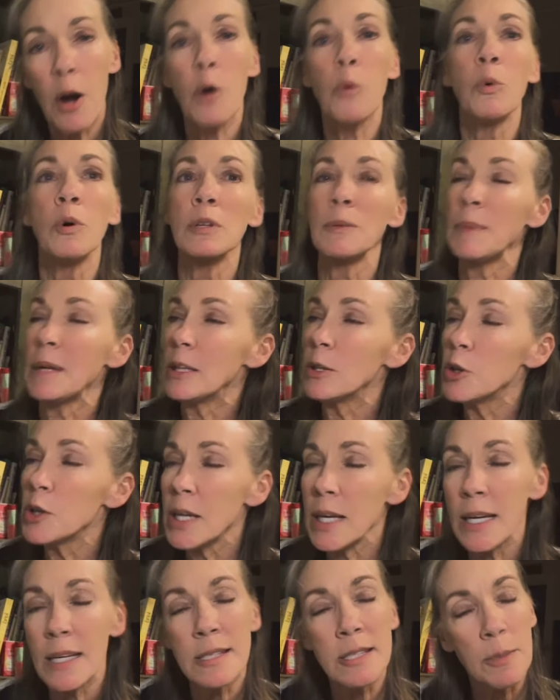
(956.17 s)
We'll be looking
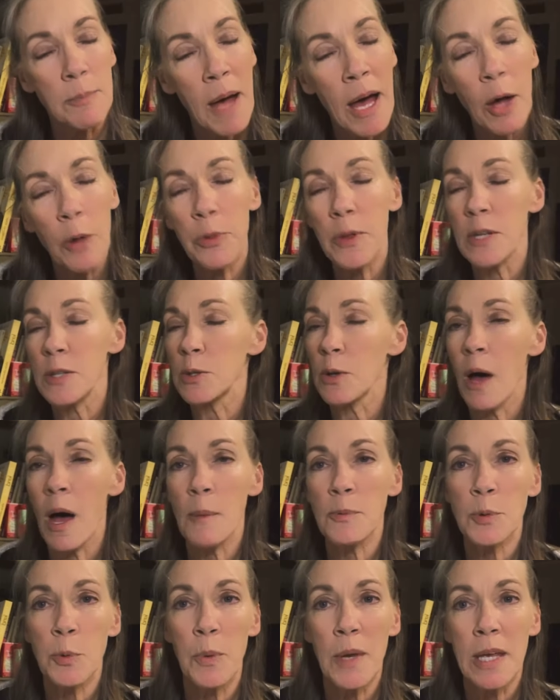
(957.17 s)
at some healthy
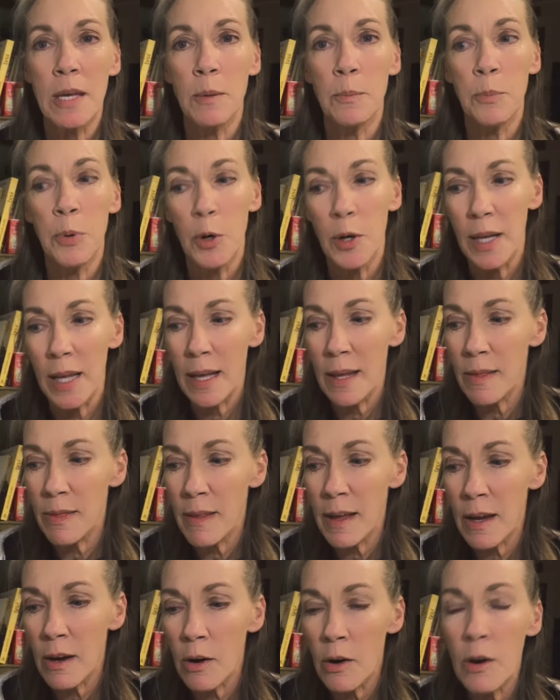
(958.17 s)
swaps we can put in
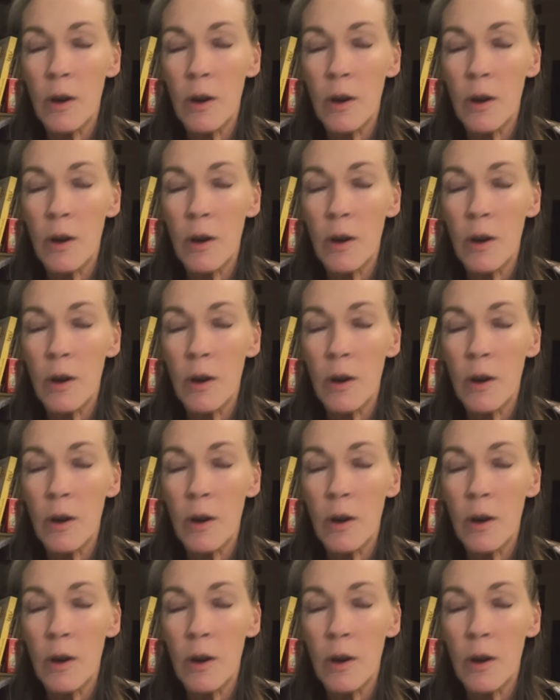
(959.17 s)
there.